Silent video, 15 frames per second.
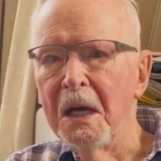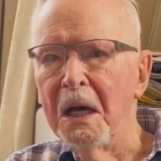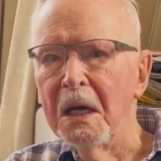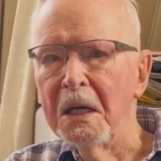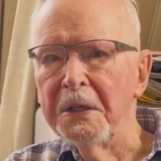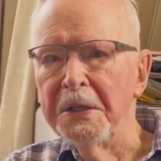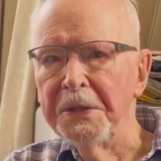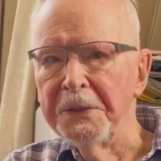
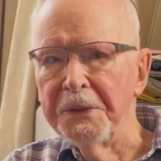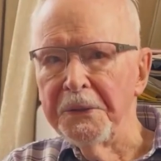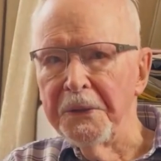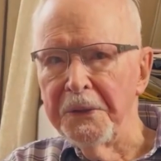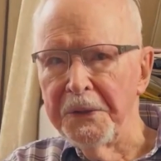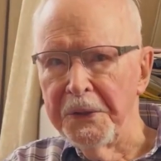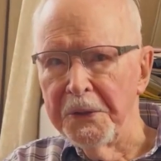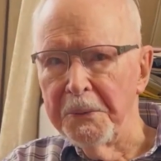into
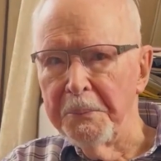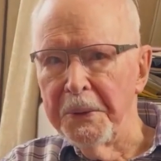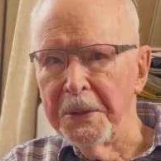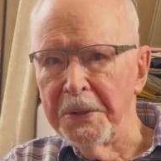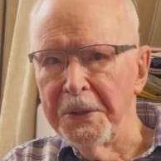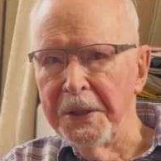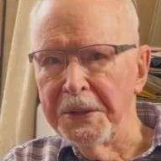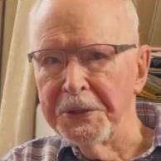therapy
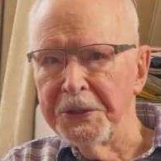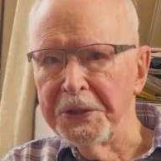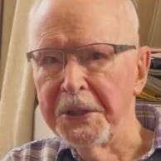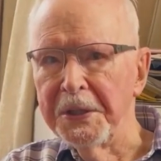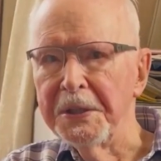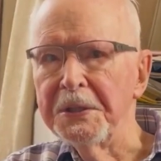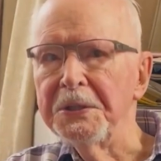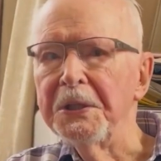at that
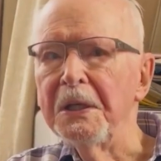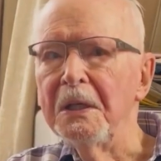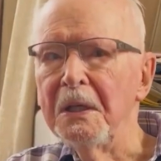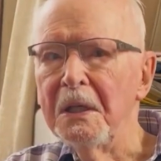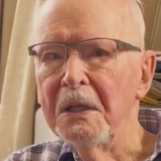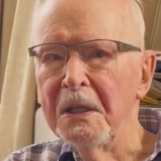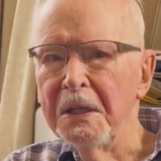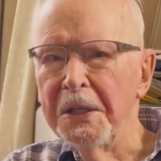stage.
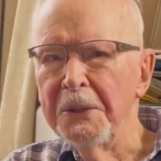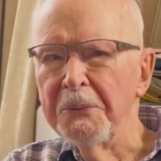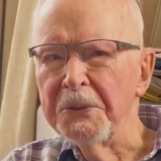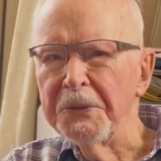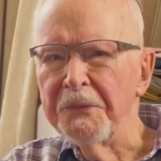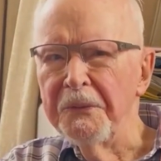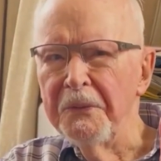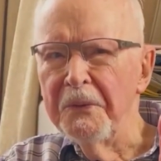He was
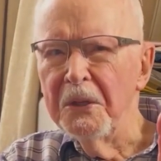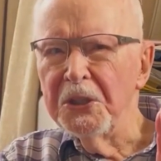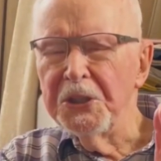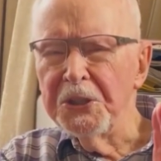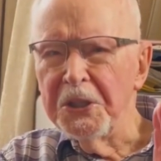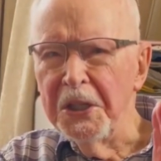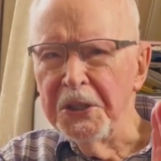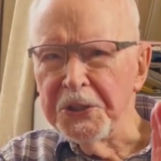
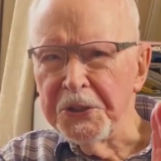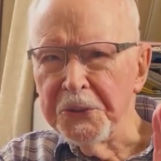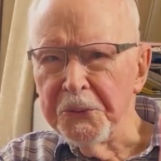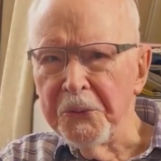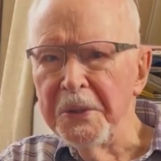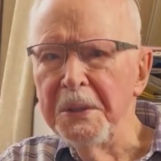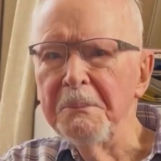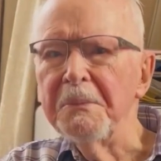
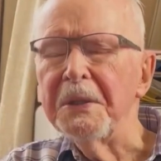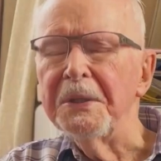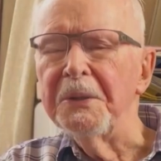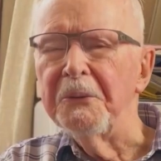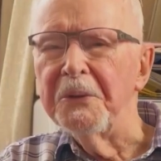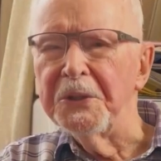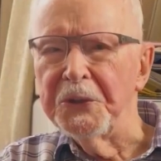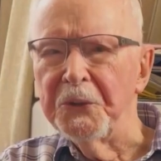extremely
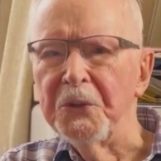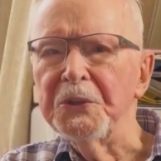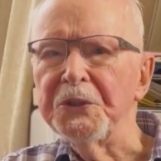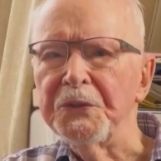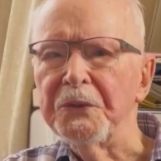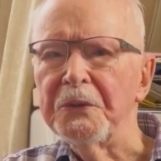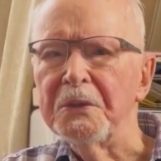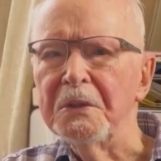
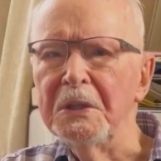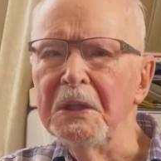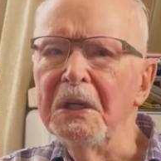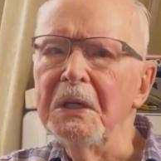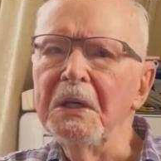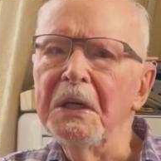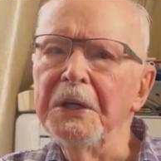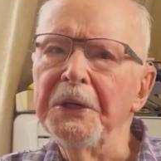resourceful
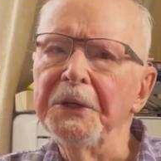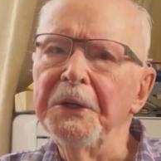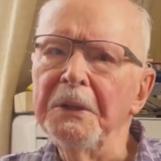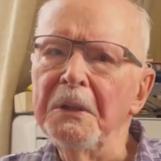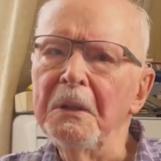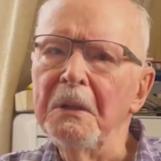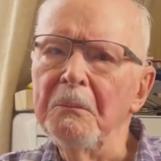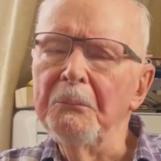
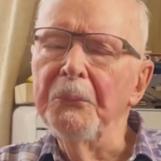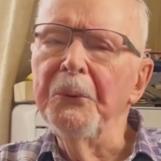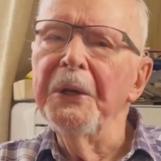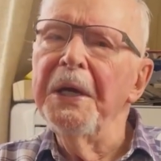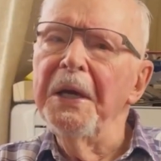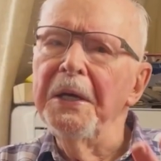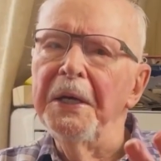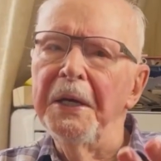in
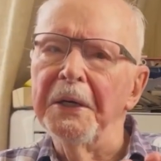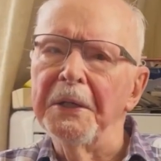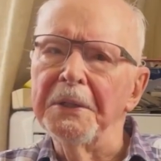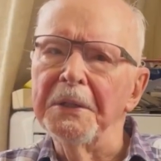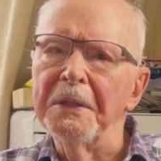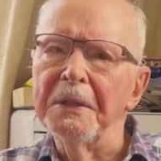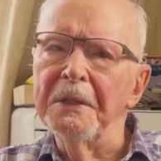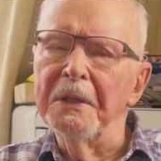bringing
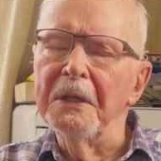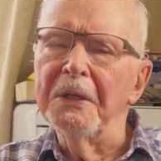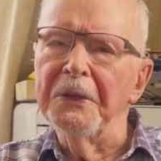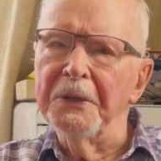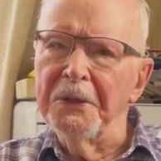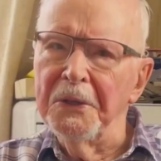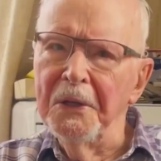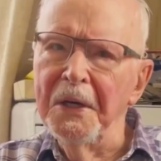out the
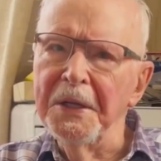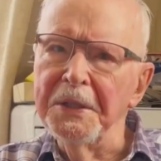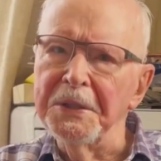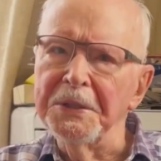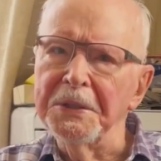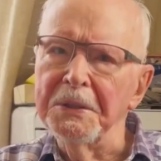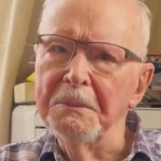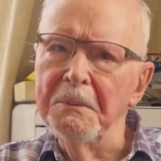
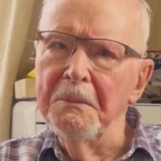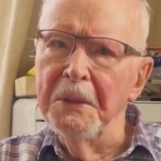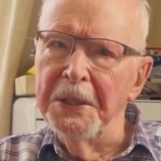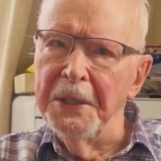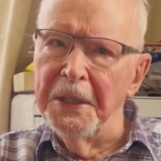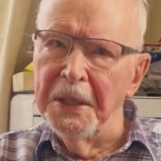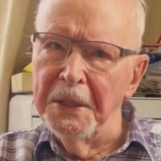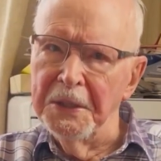client's
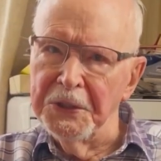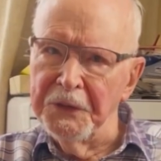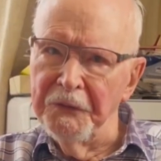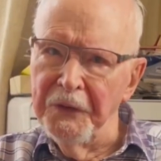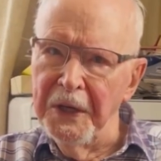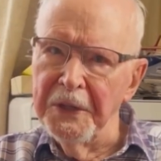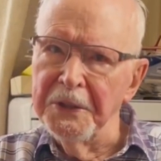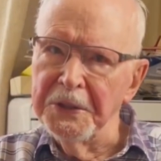meaning as
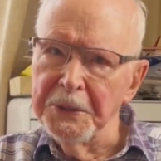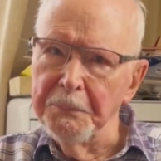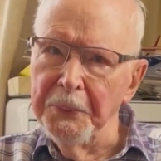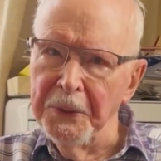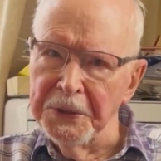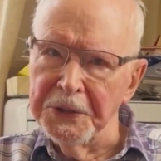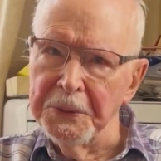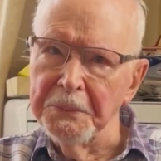far as
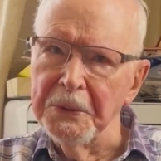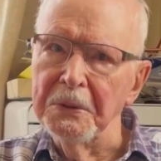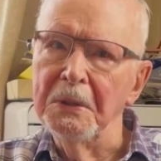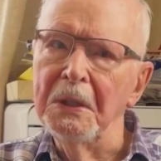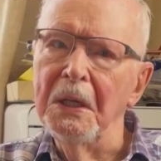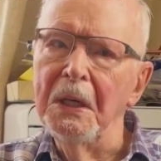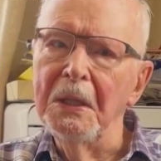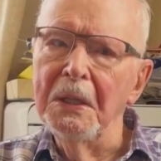possible,
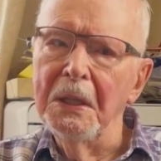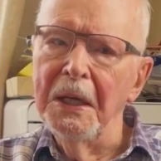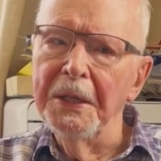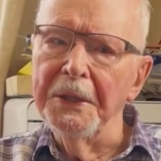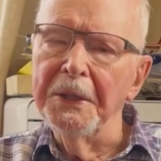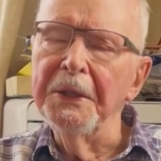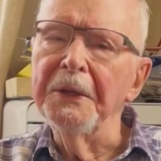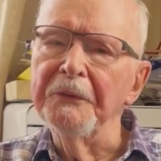
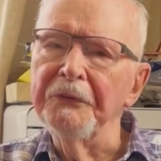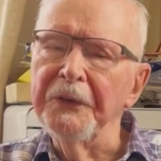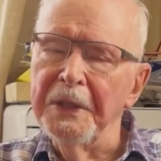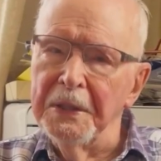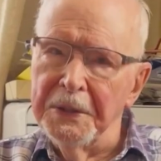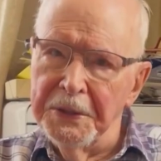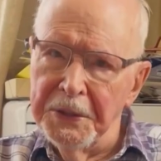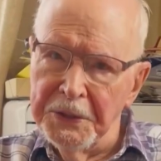and the
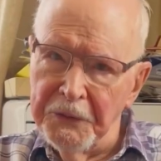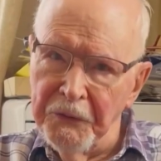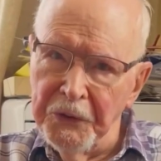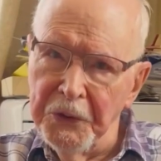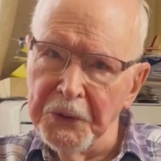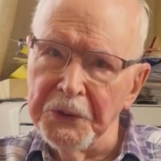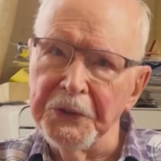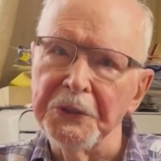feelings, of
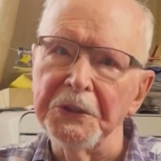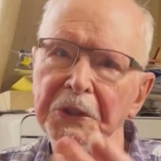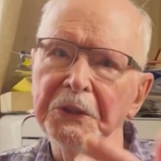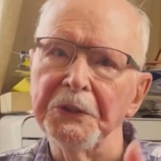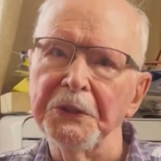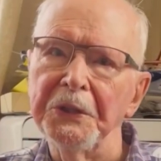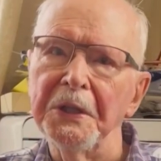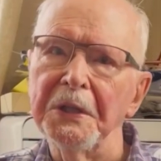course,
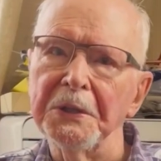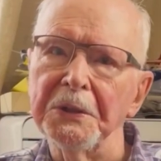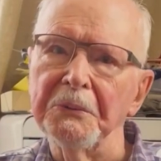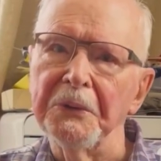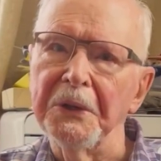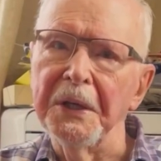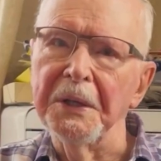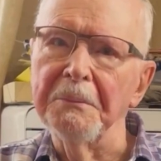associated
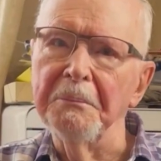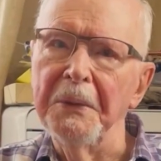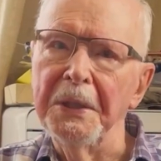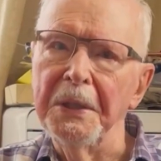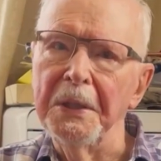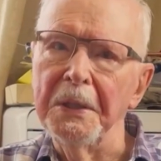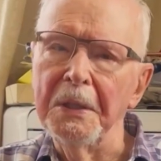with that meaning,